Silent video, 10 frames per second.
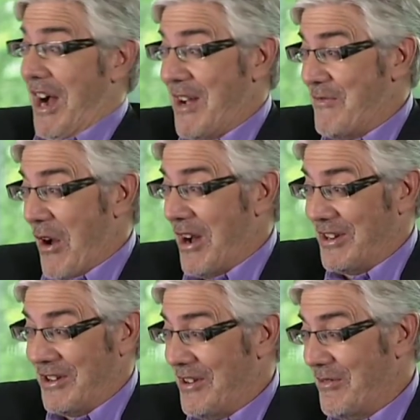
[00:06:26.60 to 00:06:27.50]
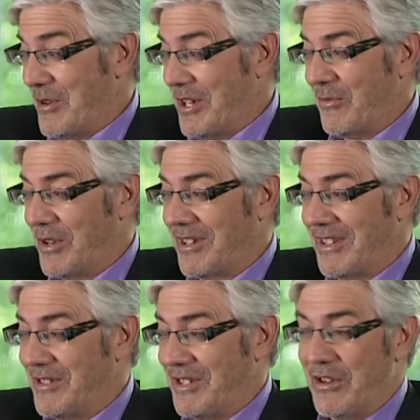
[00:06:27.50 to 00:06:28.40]
I have. I don't know. What do you?
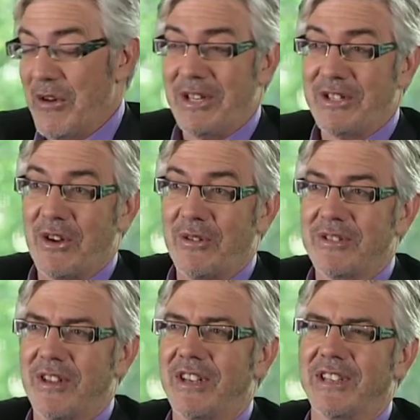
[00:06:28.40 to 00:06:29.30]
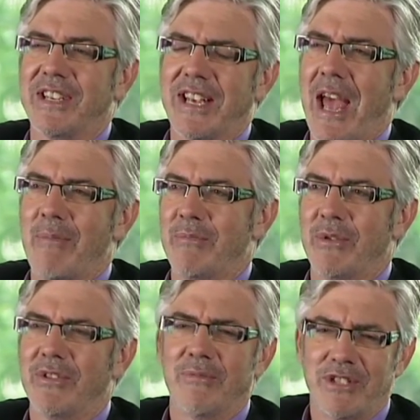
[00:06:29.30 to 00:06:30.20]
What do you know? Any songs? I think I sang "Happy
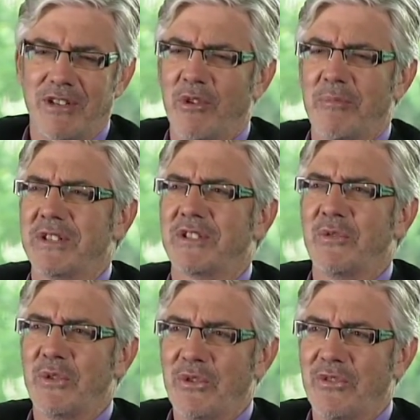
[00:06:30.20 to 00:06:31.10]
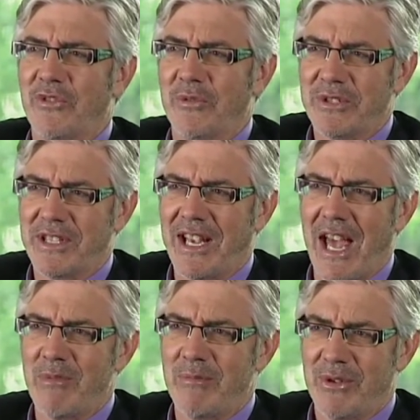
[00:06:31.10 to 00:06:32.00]
Birthday." I'm still wearing my school uniform, singing
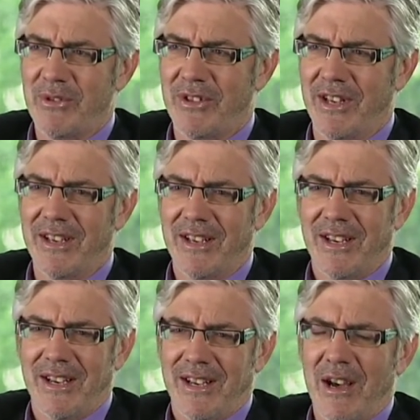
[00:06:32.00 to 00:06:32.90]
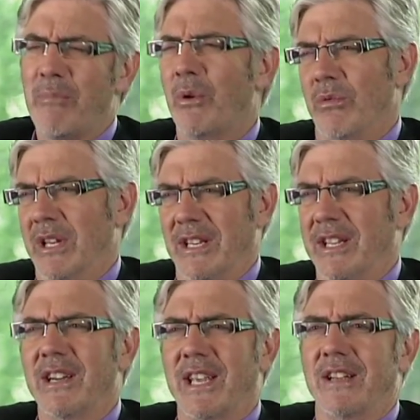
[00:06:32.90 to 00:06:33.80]
"Happy Birthday."
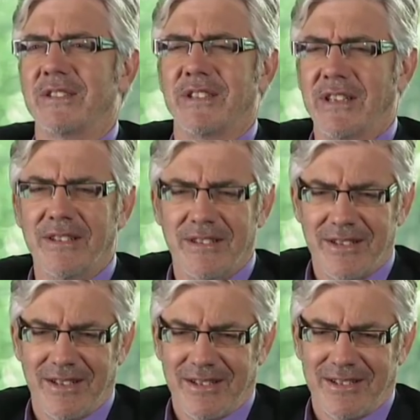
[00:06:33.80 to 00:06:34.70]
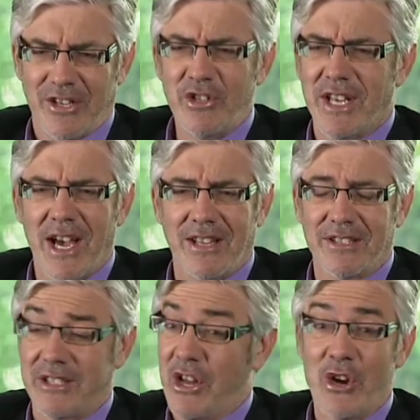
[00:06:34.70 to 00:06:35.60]
Appallingly, I can't sing. Can you
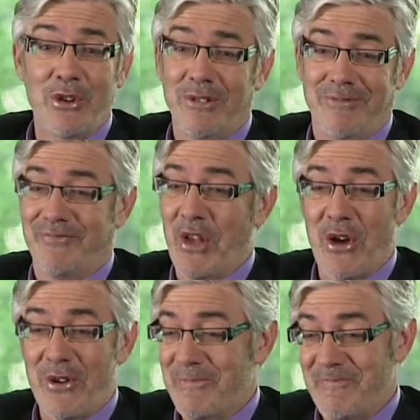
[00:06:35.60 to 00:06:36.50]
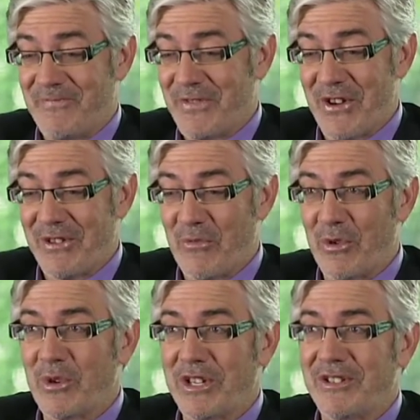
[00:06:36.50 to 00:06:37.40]
dance? No, no, no.
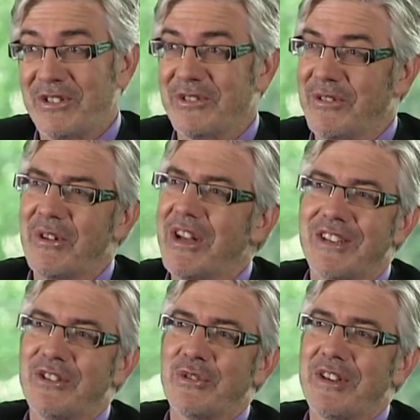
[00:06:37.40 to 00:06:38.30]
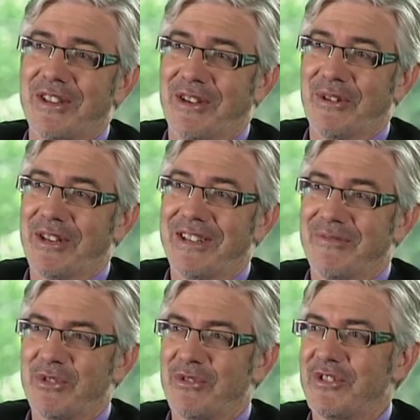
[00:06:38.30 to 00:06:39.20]
Well, what do you do? Well, I don't do anything really.
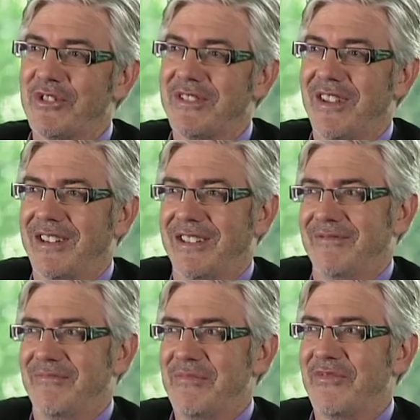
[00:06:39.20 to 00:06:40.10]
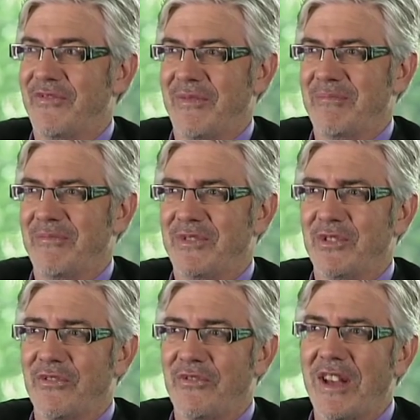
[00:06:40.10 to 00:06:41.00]
I'm sort of just. I can. I'm
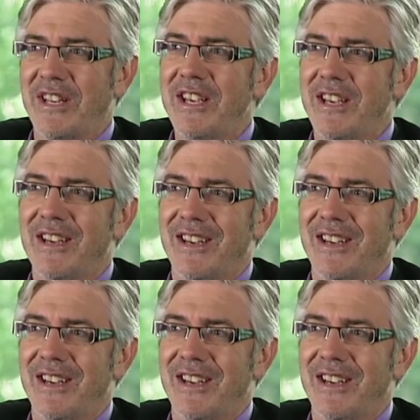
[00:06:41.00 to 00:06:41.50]
sort of funny.